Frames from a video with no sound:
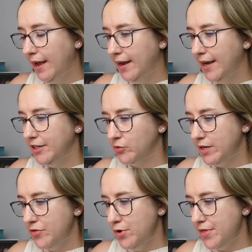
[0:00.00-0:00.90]
and
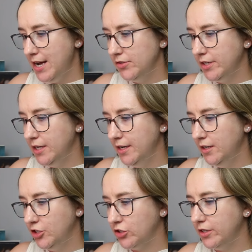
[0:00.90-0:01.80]

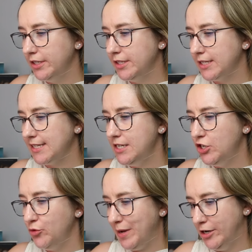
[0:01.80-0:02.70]

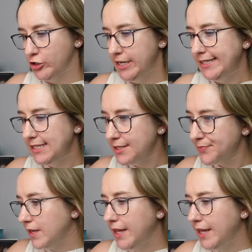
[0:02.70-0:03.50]
23,262 page reads.